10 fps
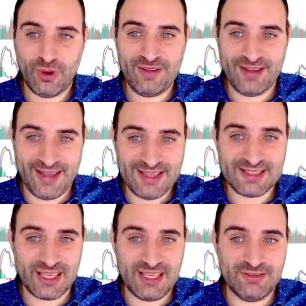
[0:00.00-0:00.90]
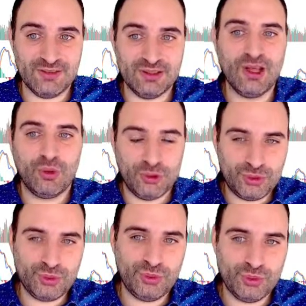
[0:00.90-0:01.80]
X even, we
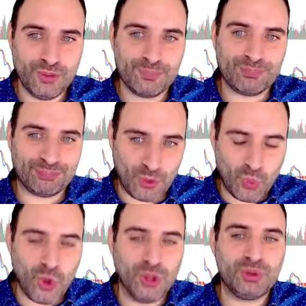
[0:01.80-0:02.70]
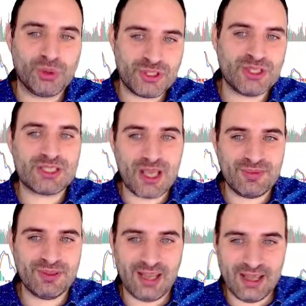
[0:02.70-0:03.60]
do want to see
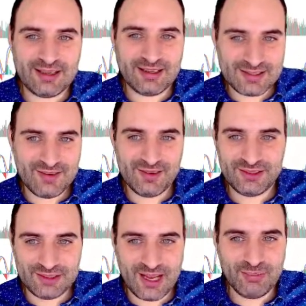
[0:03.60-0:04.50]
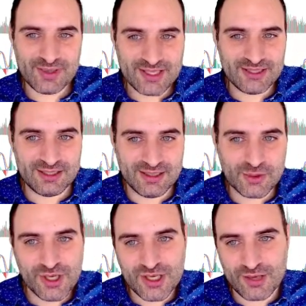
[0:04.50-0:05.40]
something like 79% at least,
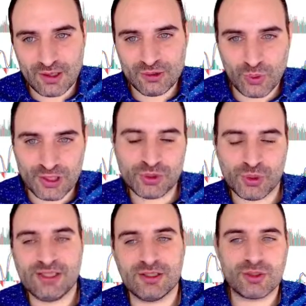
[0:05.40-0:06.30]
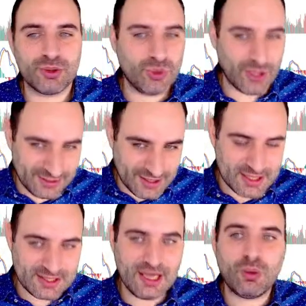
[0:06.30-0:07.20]
which is around 120. So you
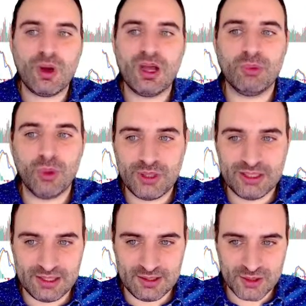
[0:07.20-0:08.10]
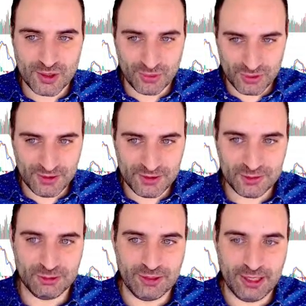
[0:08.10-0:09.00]
understand why I'm looking at this opportunity
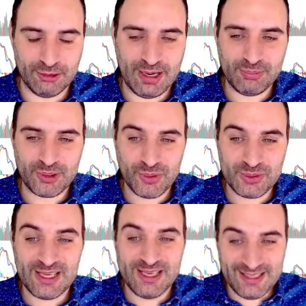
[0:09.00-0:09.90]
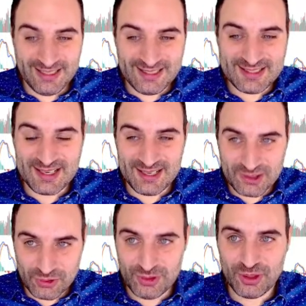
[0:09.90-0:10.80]
today, right? Because it is an
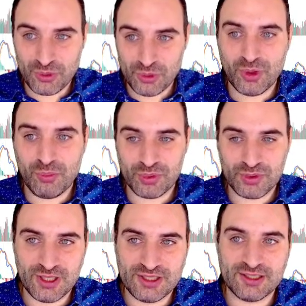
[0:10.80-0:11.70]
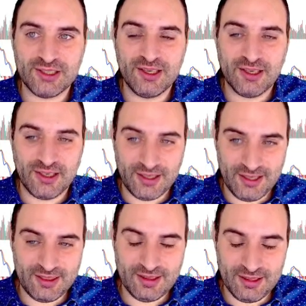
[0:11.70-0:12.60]
extremely good opportunity
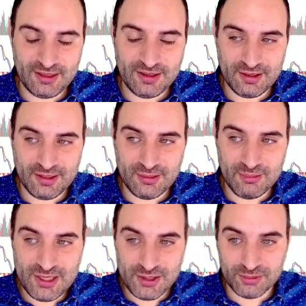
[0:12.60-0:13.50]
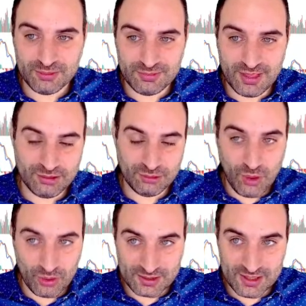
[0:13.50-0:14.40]
in the medium and
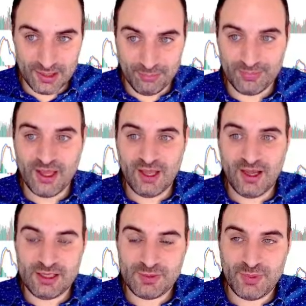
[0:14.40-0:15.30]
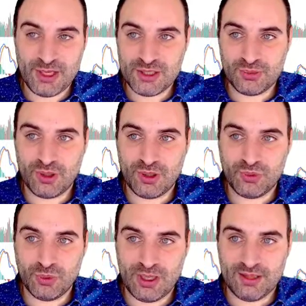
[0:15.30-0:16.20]
long term, especially when we
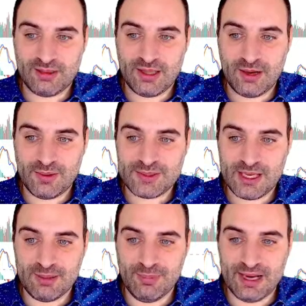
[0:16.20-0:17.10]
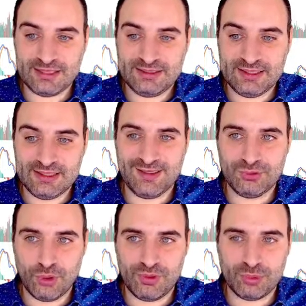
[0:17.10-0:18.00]
look at the RSI and the MACD, and they don't really
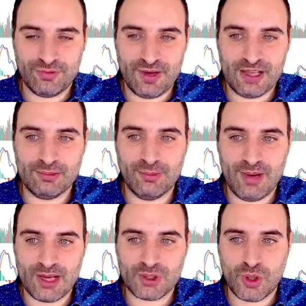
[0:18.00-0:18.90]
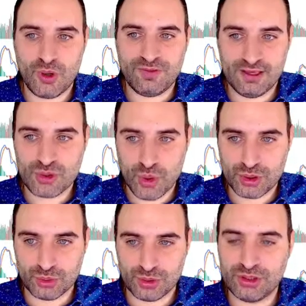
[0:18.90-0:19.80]
provide much of an exhaustion
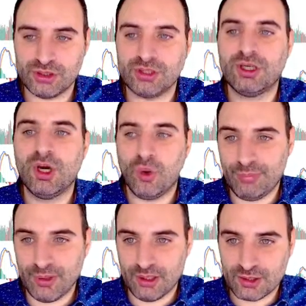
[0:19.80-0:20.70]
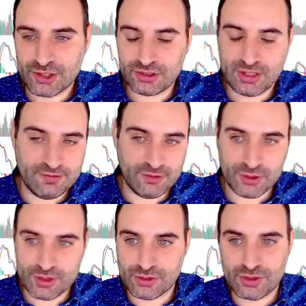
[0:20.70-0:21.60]
here, or a bearish
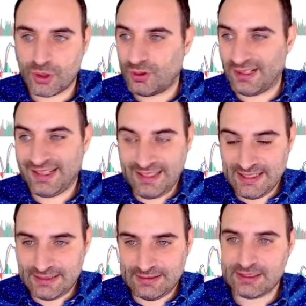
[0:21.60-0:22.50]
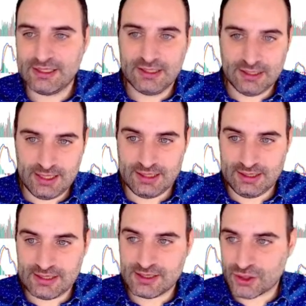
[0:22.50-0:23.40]
divergence, or a hint that
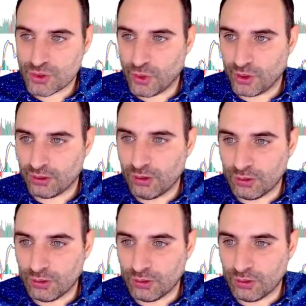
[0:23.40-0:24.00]
this is going lower.